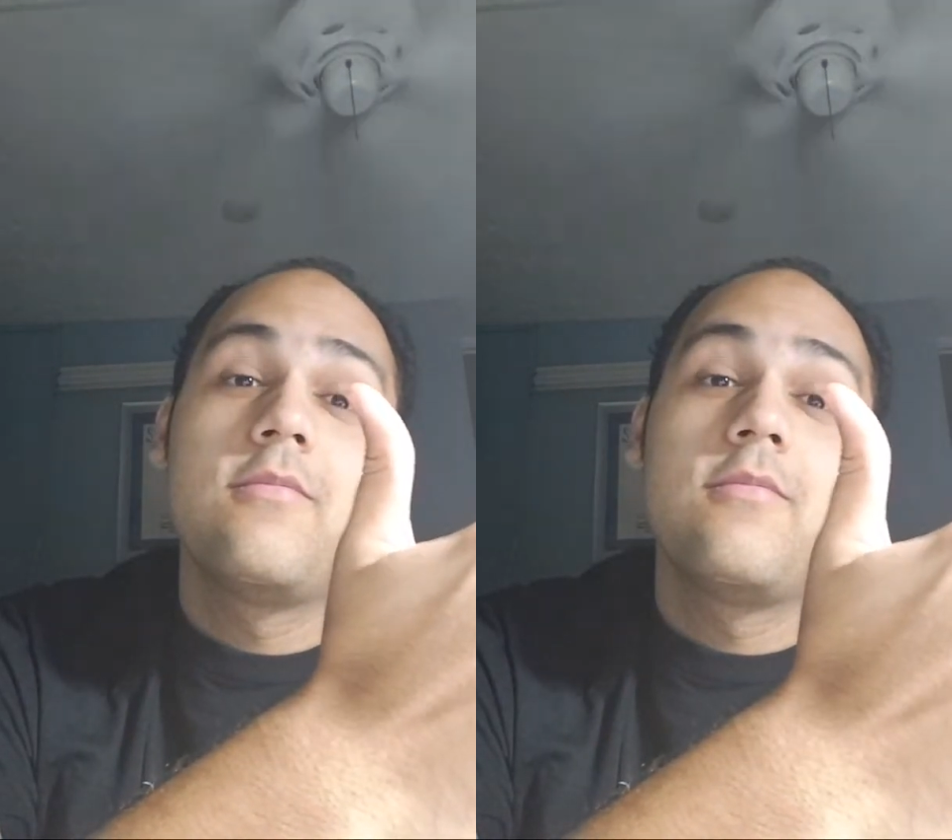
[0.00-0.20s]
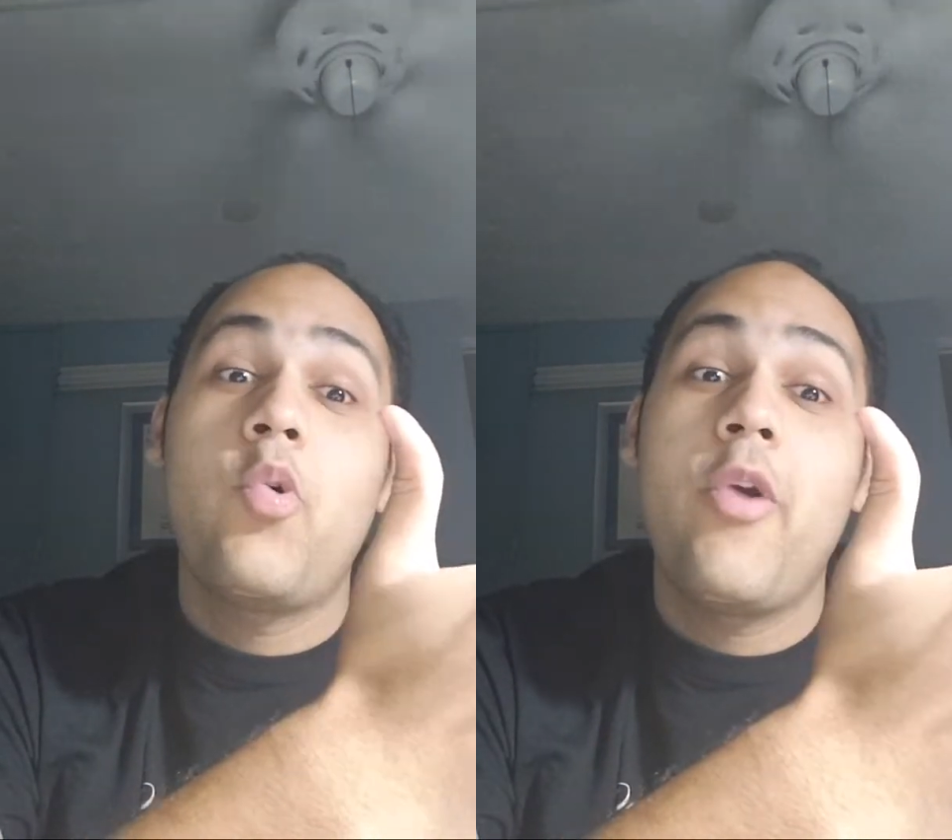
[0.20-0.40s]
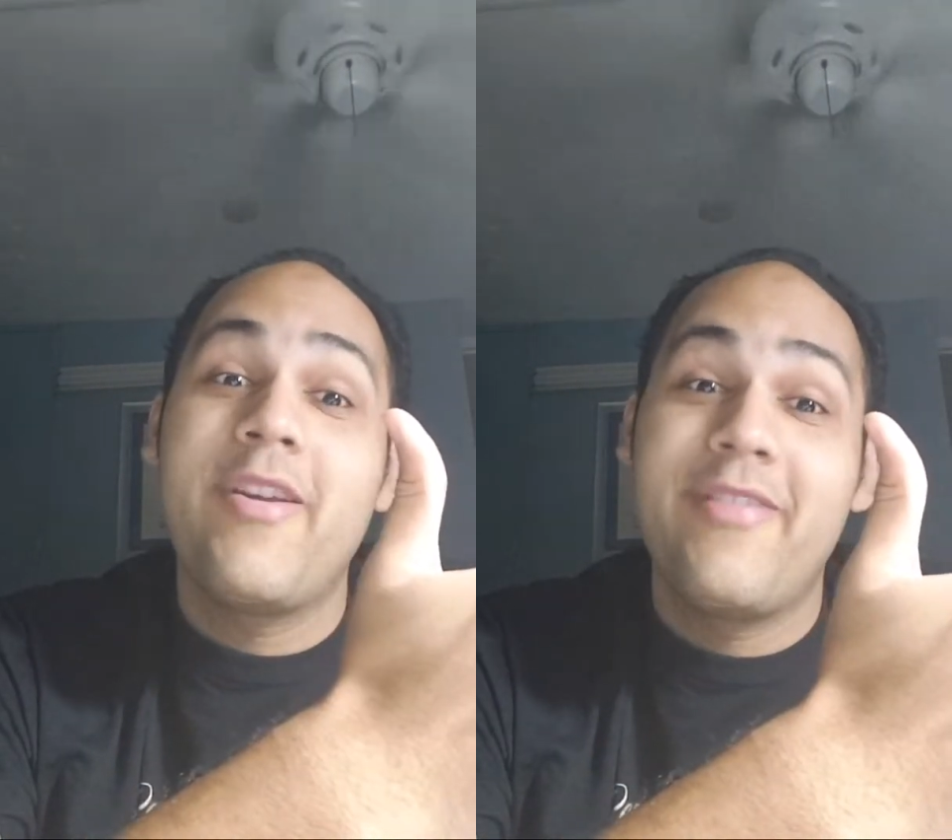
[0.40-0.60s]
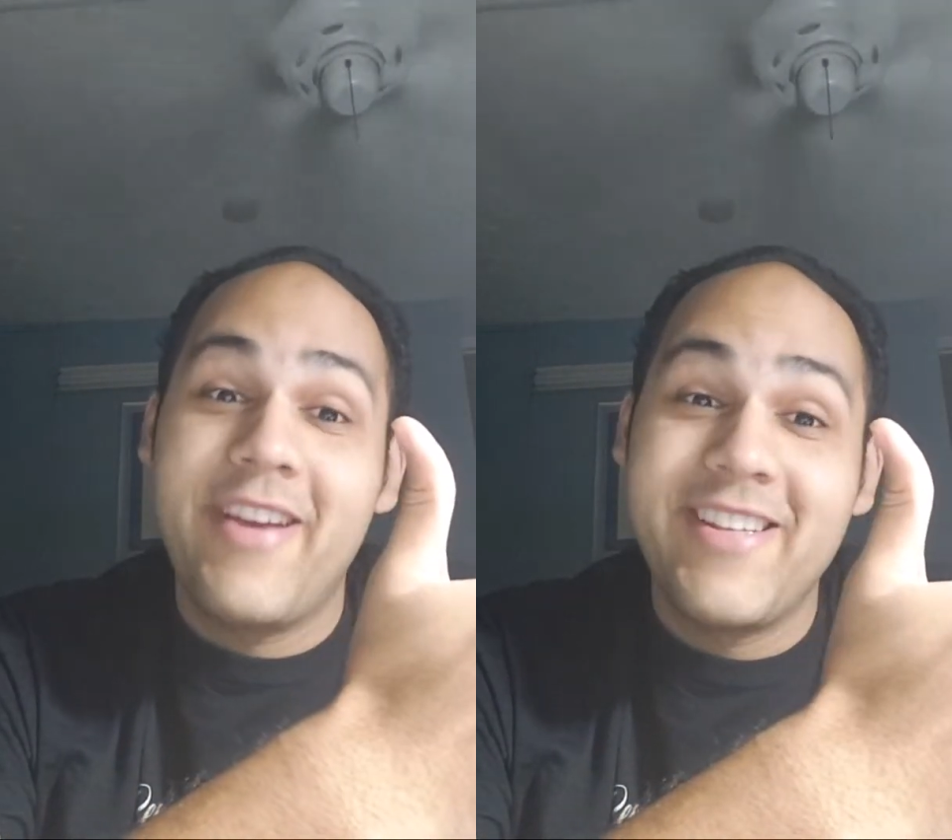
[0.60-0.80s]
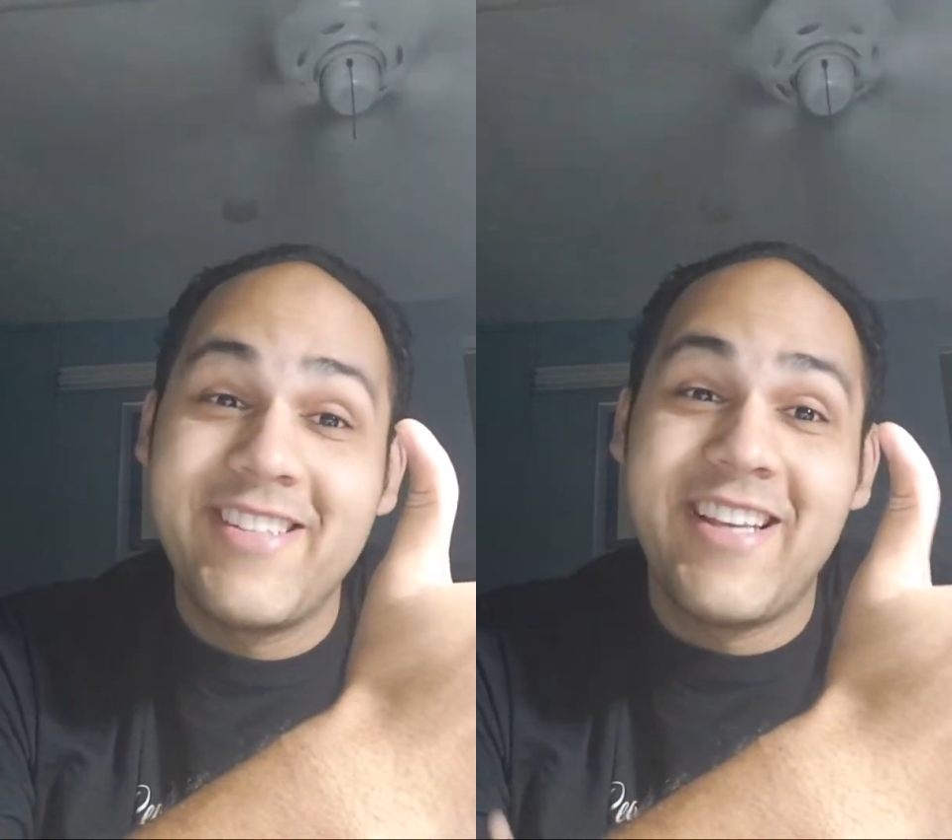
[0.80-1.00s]

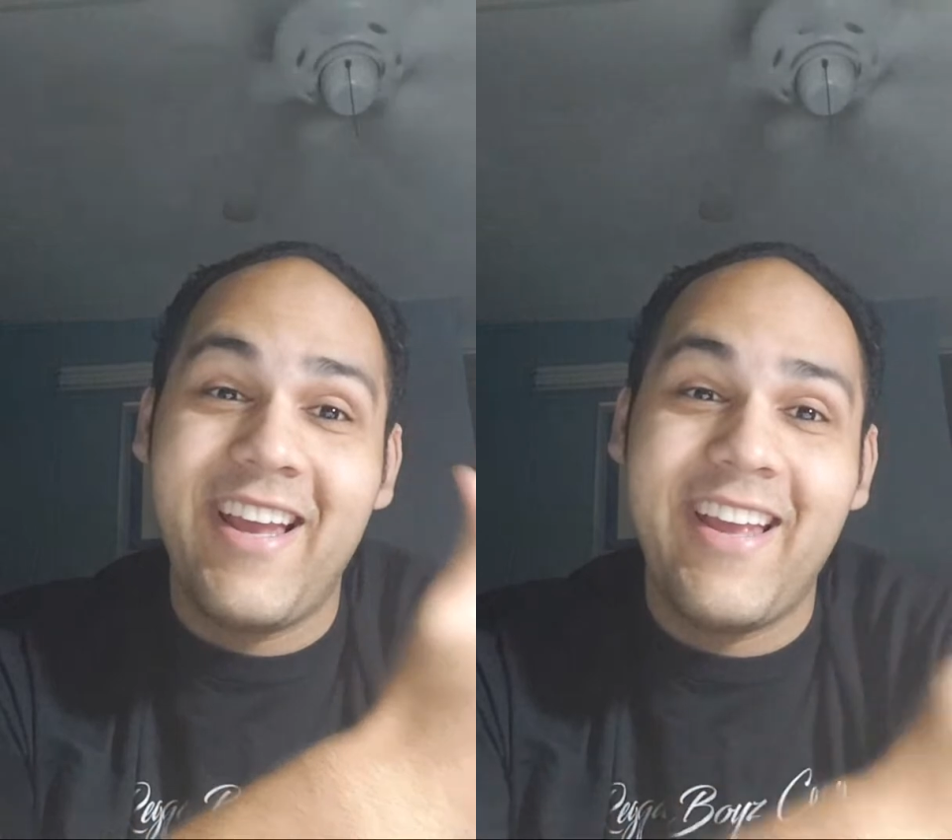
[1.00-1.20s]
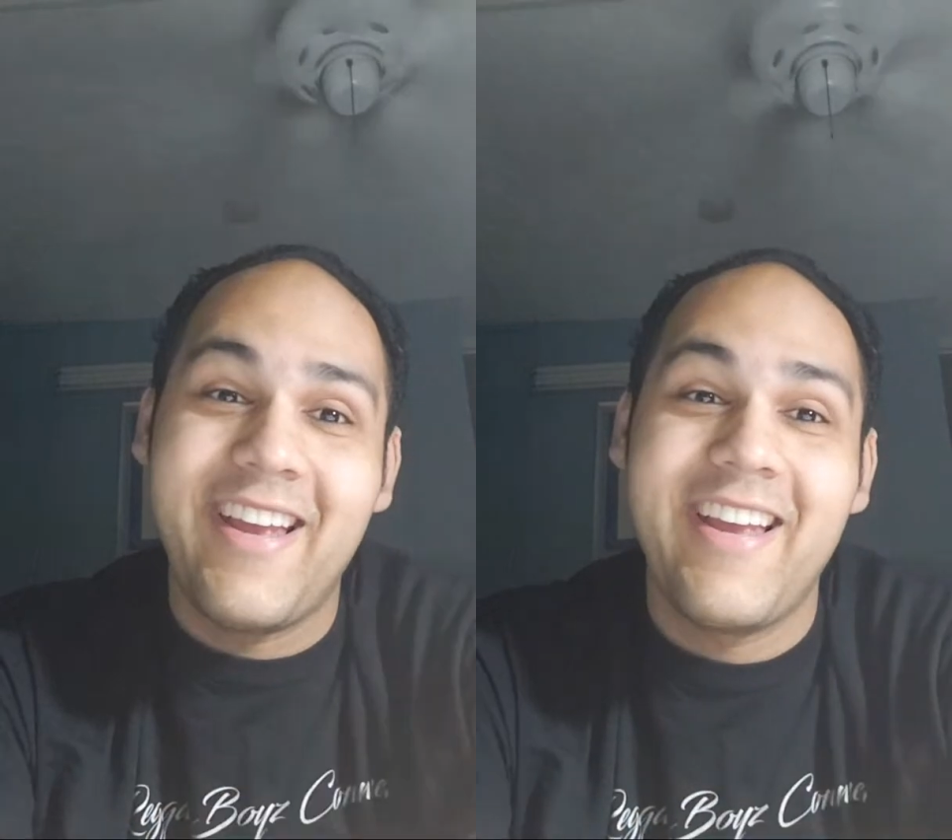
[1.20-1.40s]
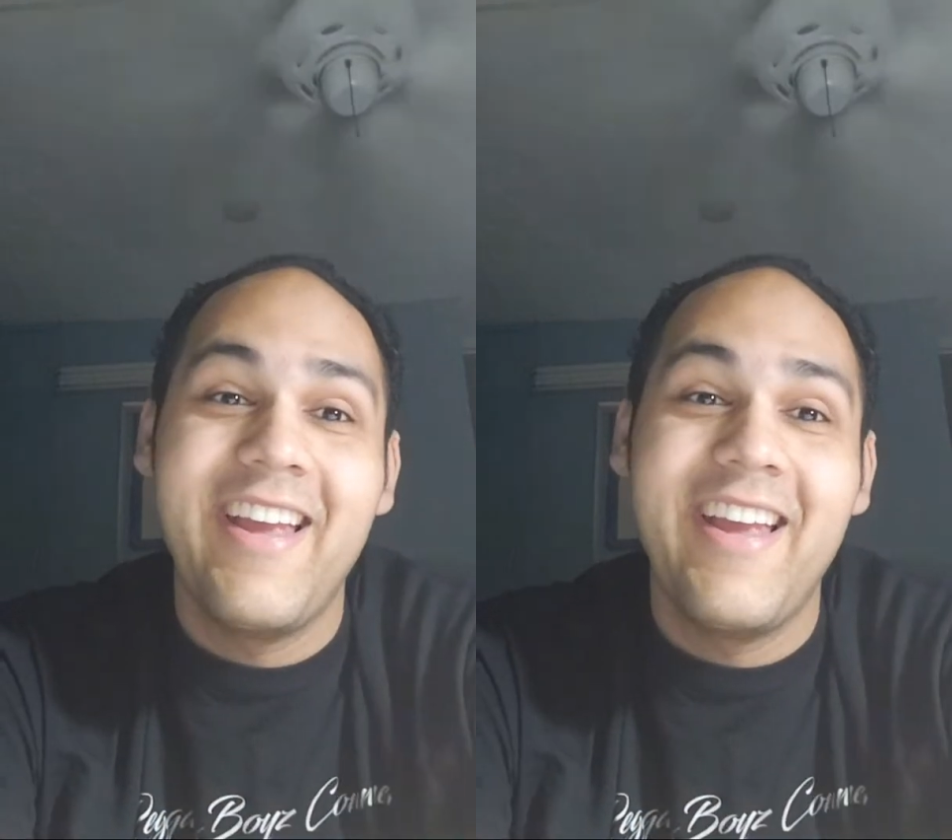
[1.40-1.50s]
jueves,